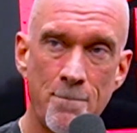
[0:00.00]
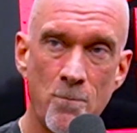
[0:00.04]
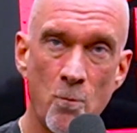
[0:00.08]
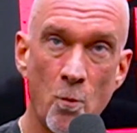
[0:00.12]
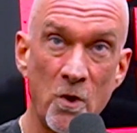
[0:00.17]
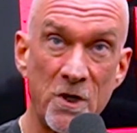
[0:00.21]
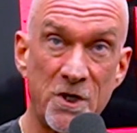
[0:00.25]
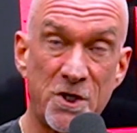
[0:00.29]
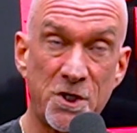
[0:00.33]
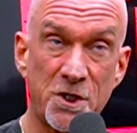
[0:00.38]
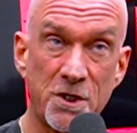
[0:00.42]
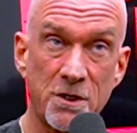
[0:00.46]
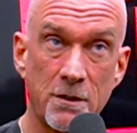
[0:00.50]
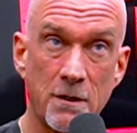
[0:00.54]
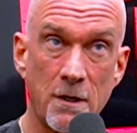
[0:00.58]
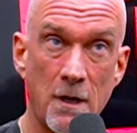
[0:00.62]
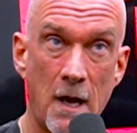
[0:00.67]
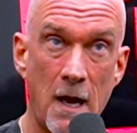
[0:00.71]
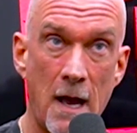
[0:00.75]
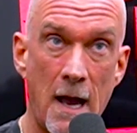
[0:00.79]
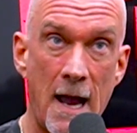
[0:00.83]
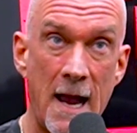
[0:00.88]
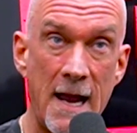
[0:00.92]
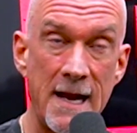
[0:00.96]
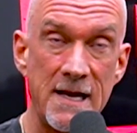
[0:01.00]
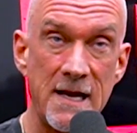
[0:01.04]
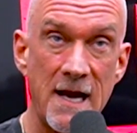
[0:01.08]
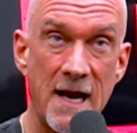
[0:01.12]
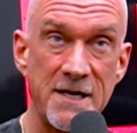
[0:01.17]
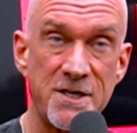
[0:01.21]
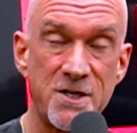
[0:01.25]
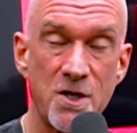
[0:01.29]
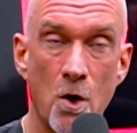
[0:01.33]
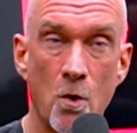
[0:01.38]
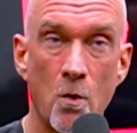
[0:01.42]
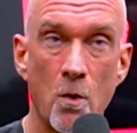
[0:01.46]
which I,
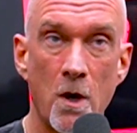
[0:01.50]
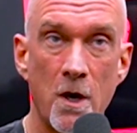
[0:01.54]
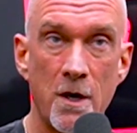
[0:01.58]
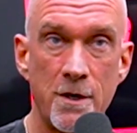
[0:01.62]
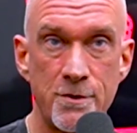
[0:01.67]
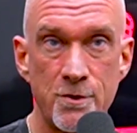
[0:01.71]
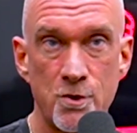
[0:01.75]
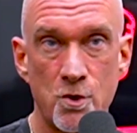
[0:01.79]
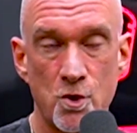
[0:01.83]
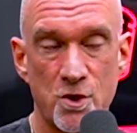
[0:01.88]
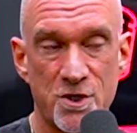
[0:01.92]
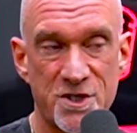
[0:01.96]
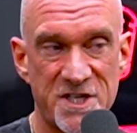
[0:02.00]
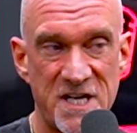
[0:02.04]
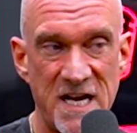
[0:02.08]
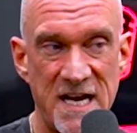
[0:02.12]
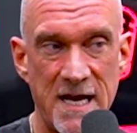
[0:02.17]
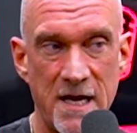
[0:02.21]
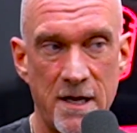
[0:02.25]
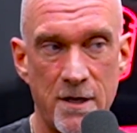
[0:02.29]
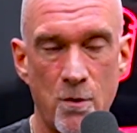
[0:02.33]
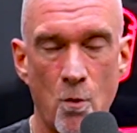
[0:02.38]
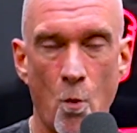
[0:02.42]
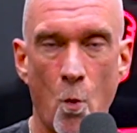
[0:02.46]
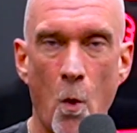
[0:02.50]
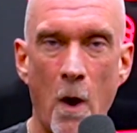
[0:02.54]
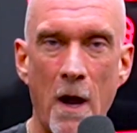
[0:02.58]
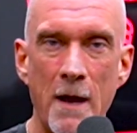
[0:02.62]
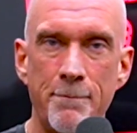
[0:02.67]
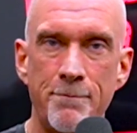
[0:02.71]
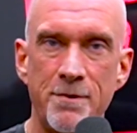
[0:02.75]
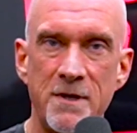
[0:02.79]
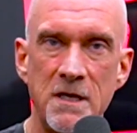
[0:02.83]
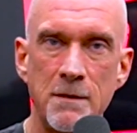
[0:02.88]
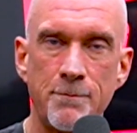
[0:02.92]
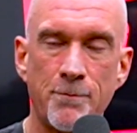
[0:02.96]
I don't understand why
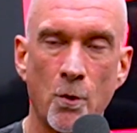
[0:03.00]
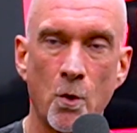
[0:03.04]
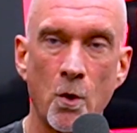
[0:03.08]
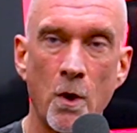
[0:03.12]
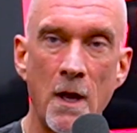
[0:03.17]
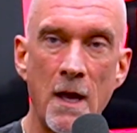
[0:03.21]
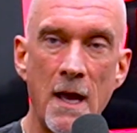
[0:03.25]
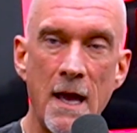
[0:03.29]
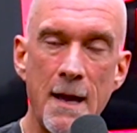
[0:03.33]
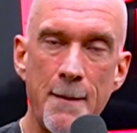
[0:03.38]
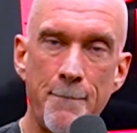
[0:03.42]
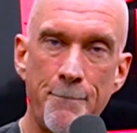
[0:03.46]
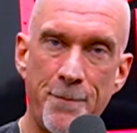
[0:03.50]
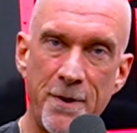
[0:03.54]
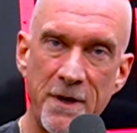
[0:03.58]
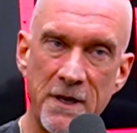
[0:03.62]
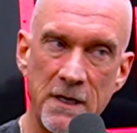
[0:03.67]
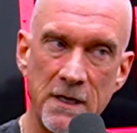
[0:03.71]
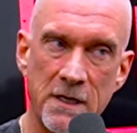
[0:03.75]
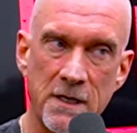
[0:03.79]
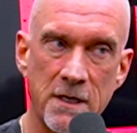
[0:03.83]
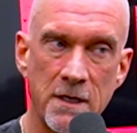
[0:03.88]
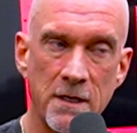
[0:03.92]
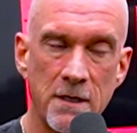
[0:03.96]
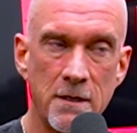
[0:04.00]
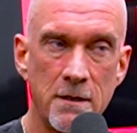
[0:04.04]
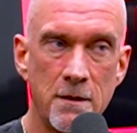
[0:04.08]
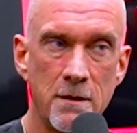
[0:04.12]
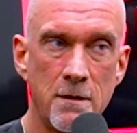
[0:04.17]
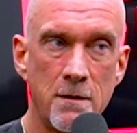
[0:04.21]
people pick